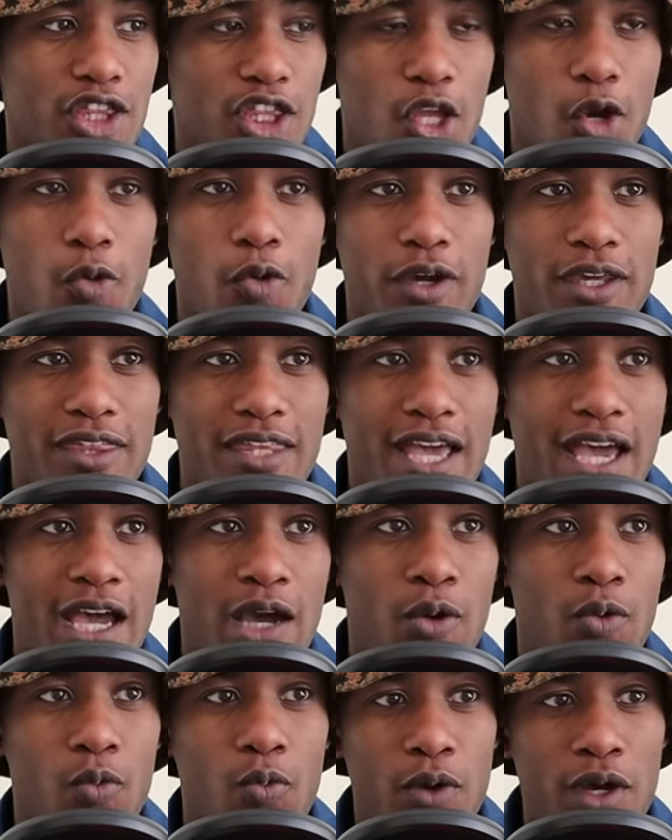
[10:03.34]
knowing
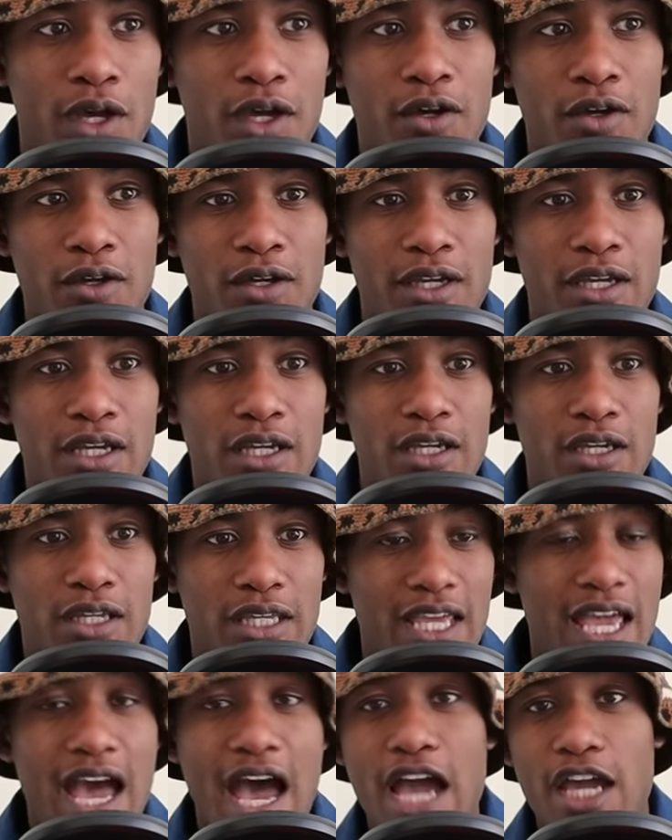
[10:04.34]
that, well,
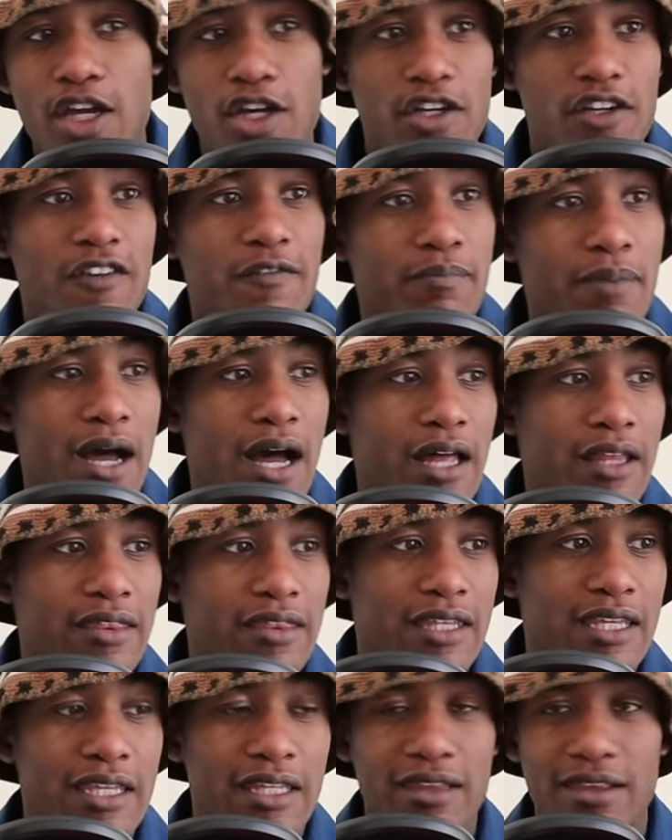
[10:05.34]
yeah, I could have bought
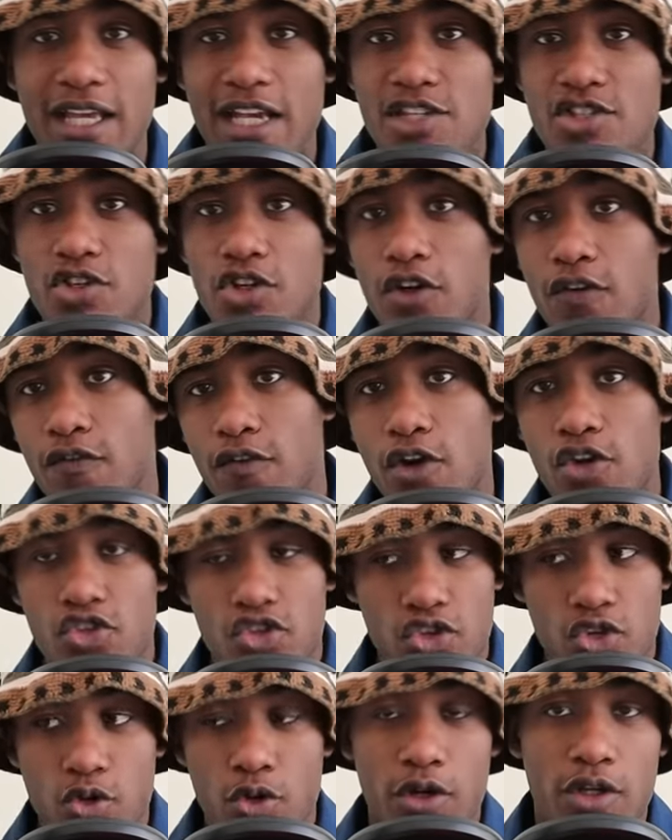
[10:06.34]
the lesser
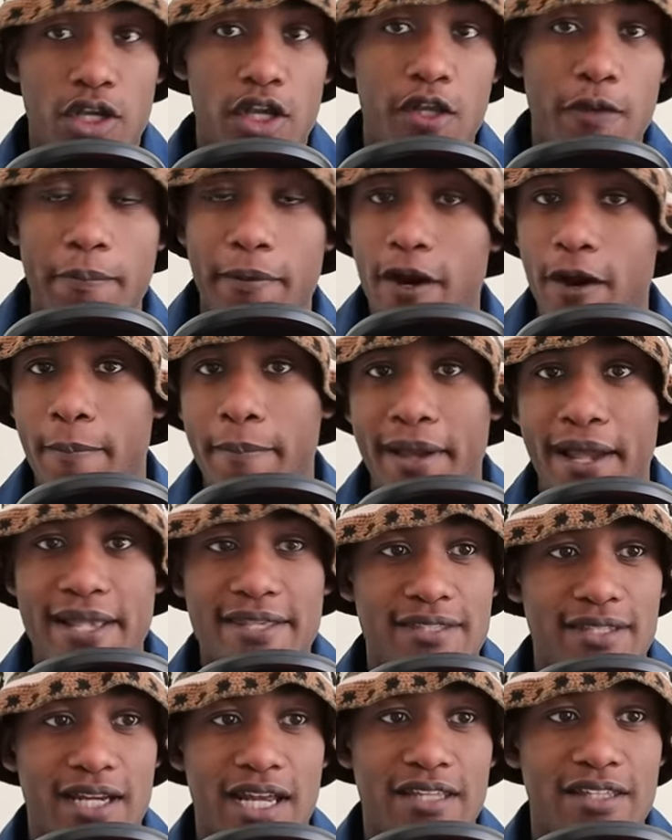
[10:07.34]
version or another pair of
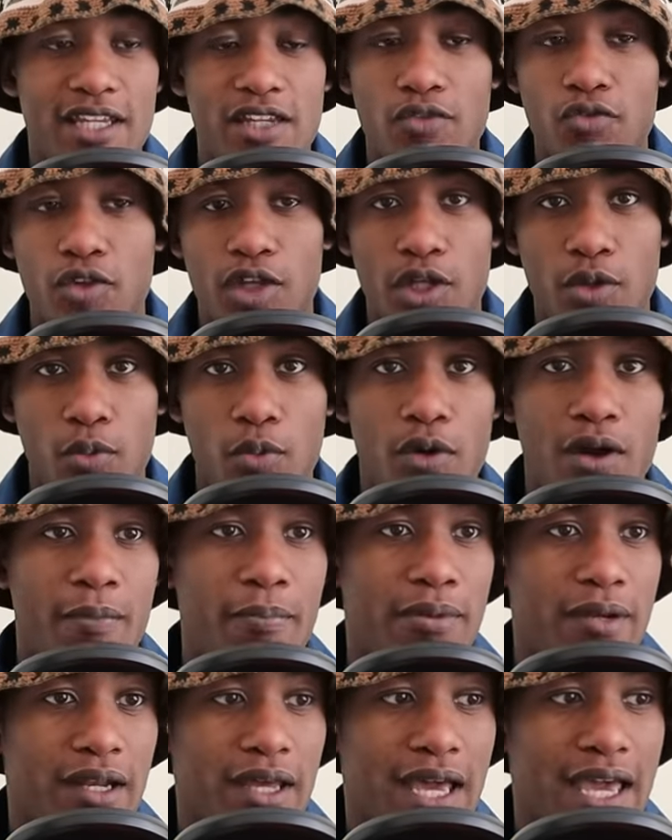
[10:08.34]
pants that I didn't really
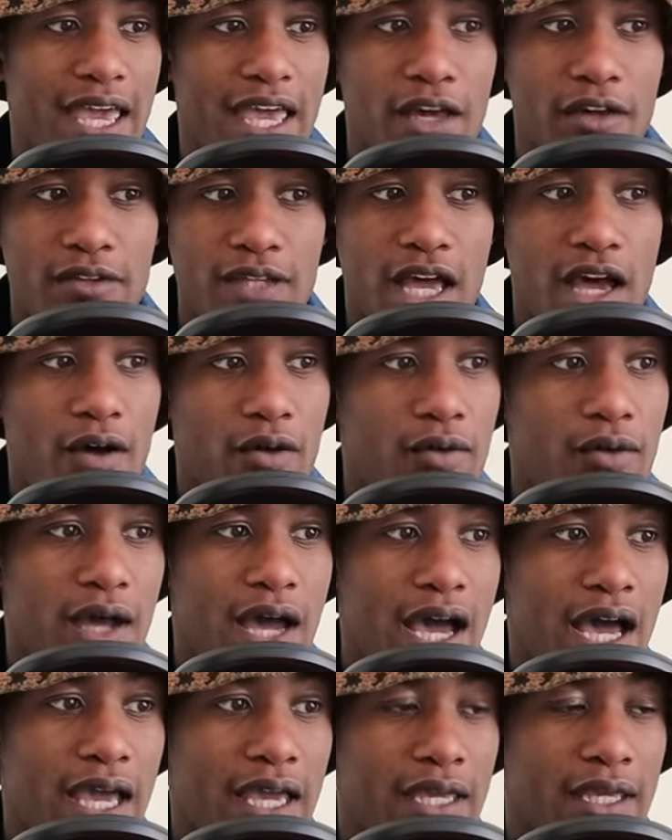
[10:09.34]
want, but I held out.
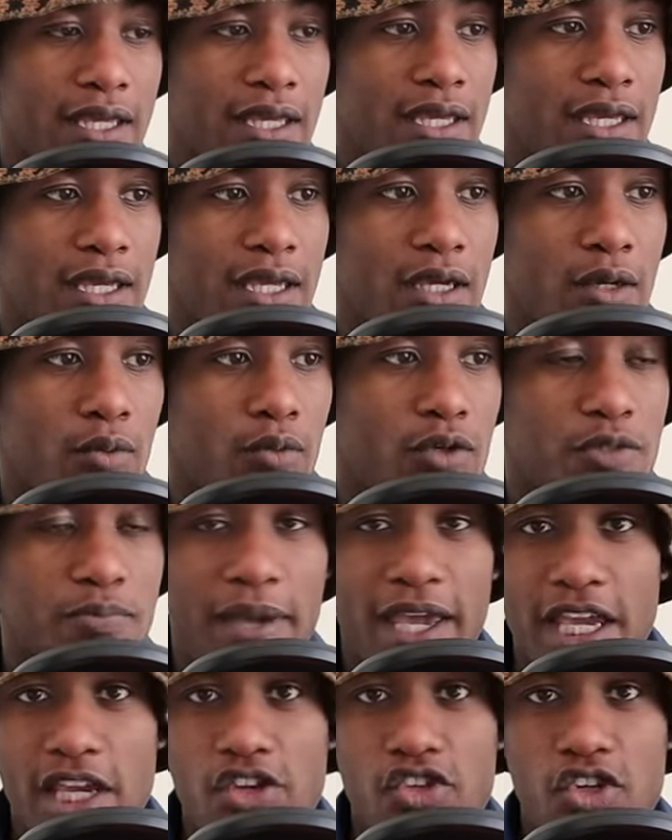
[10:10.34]
I was
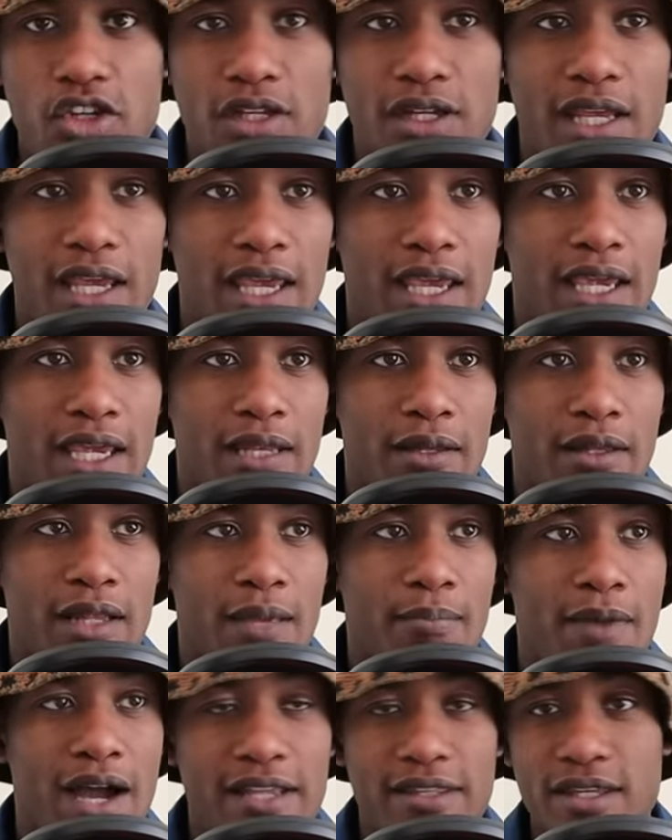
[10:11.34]
patient and
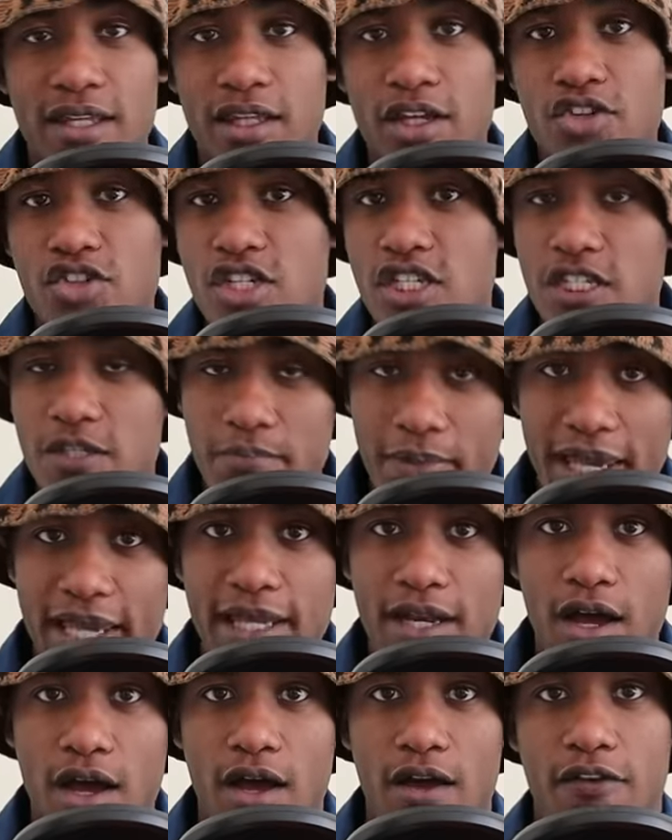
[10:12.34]
my diligence
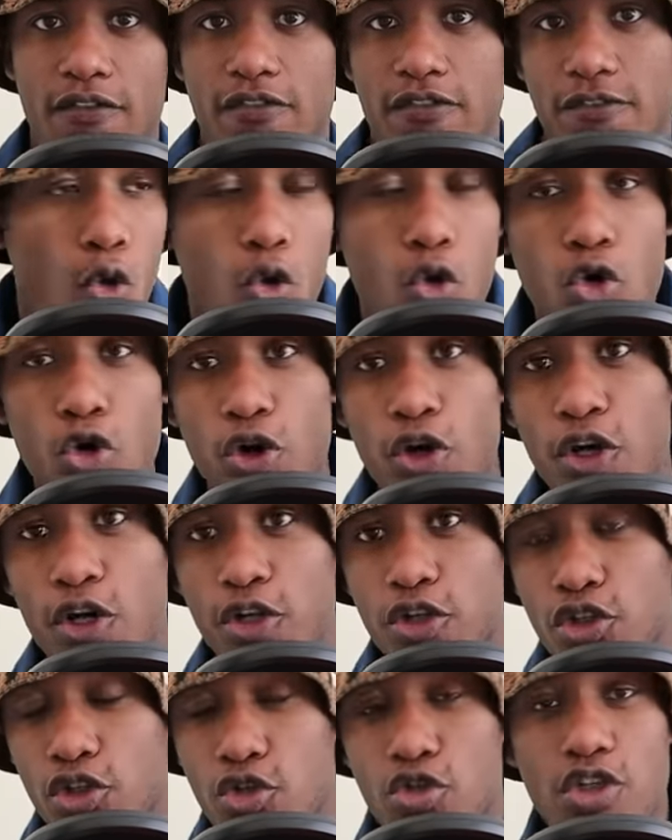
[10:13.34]
paid off.
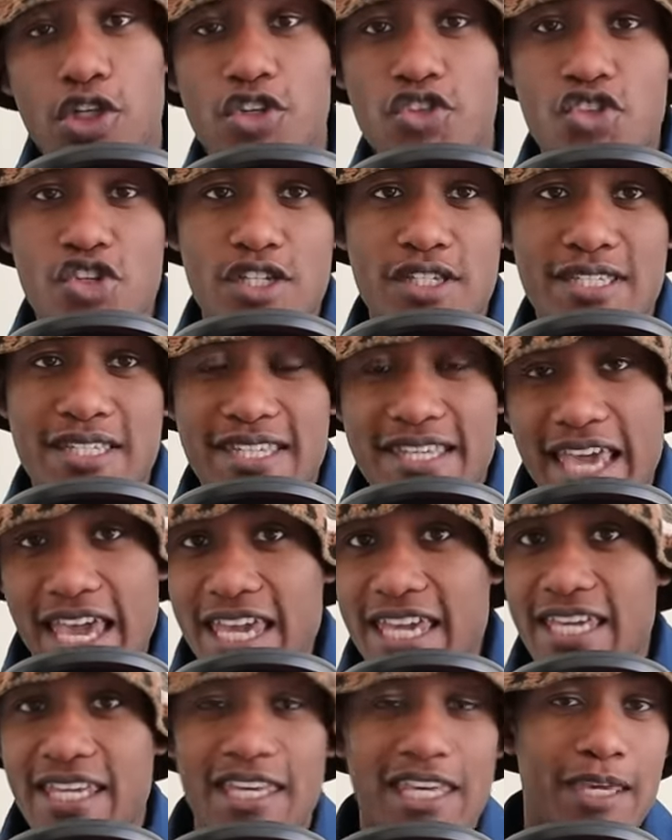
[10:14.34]
Or you could just
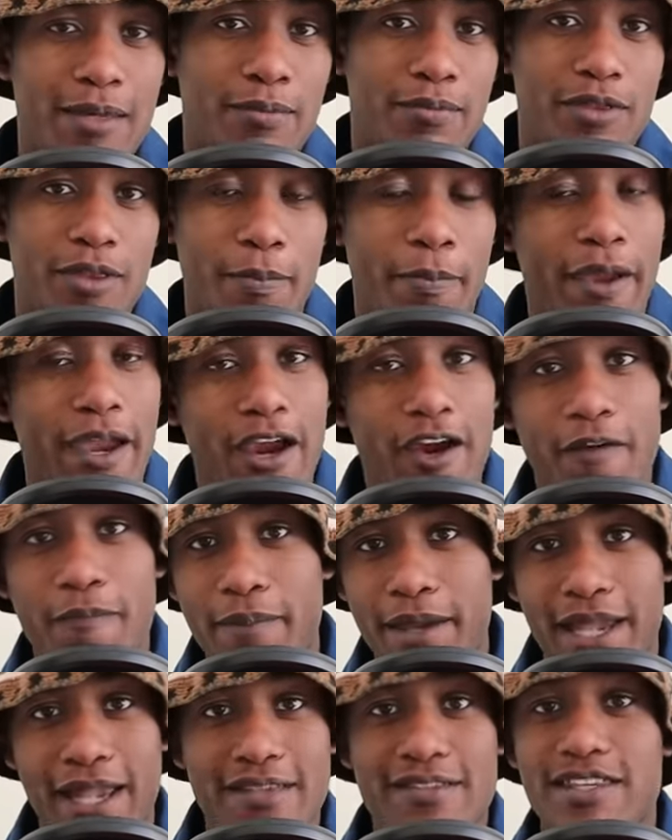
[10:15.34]
gatekeep the pair of
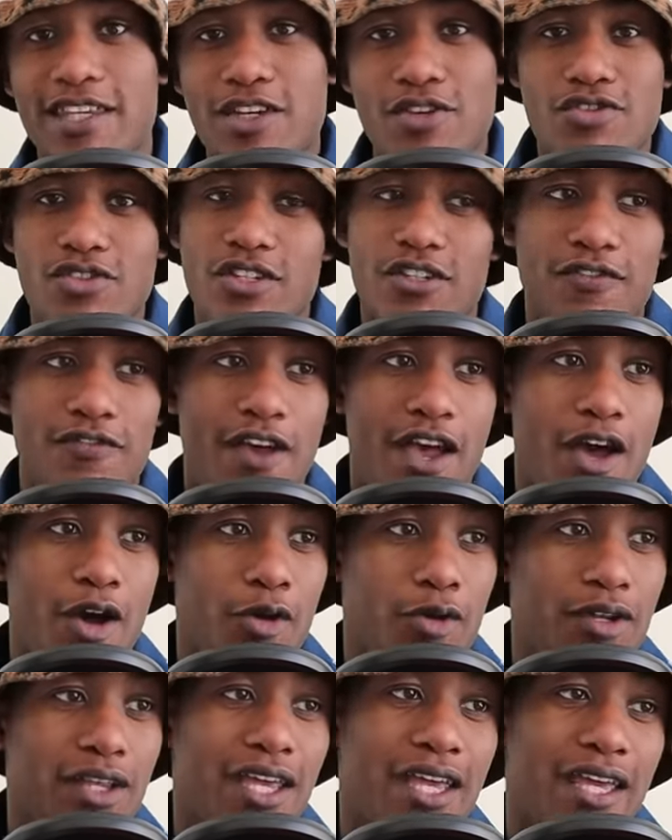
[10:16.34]
pants that you just
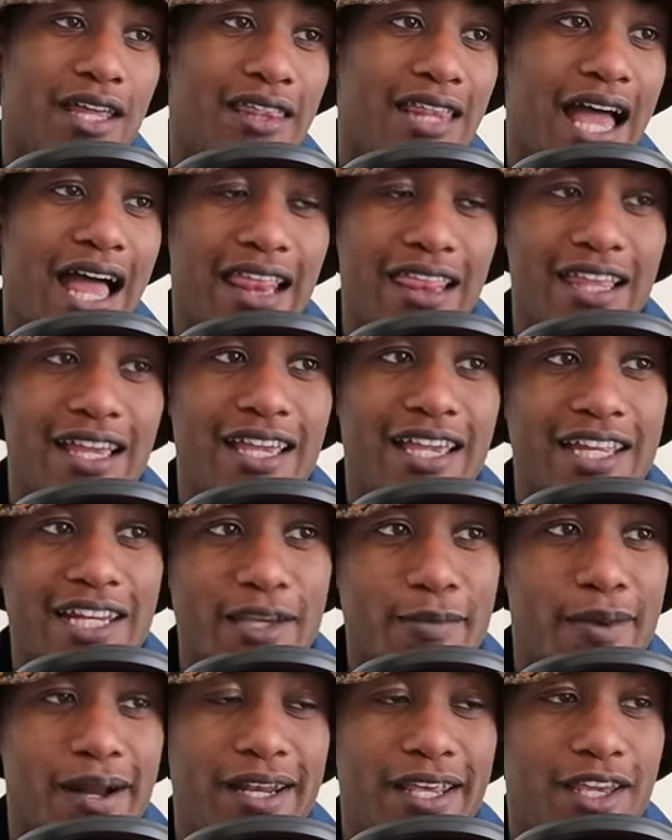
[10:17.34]
found and not let
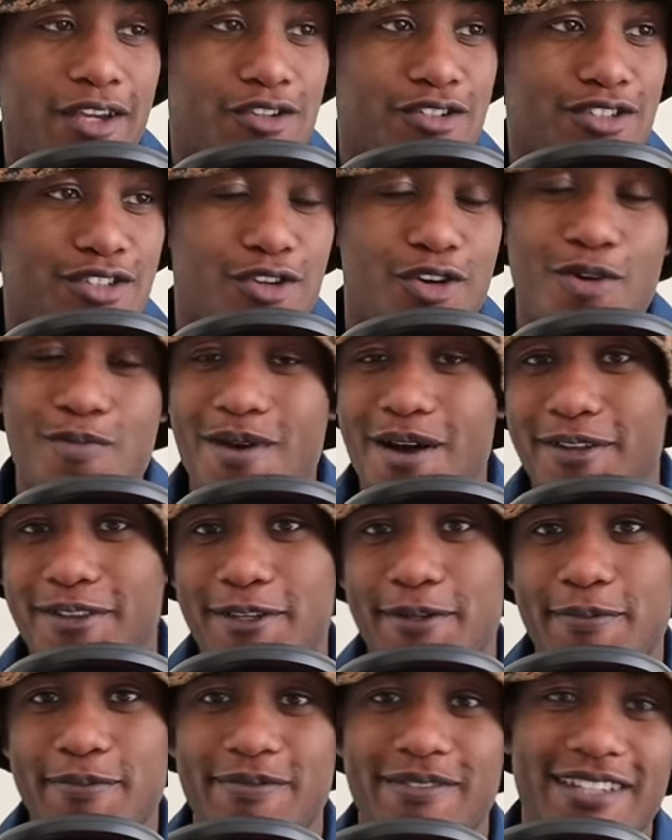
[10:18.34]
anybody else know about
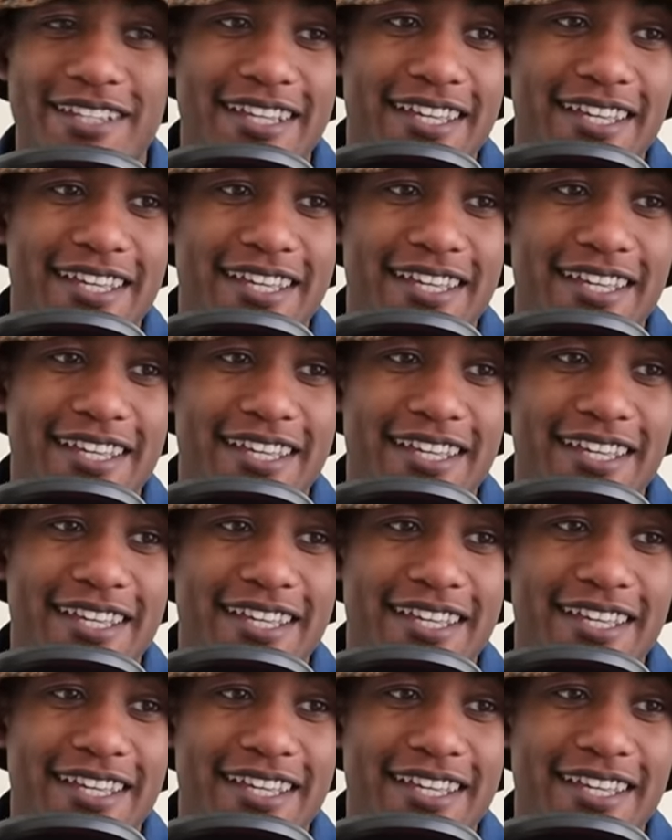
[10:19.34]
them.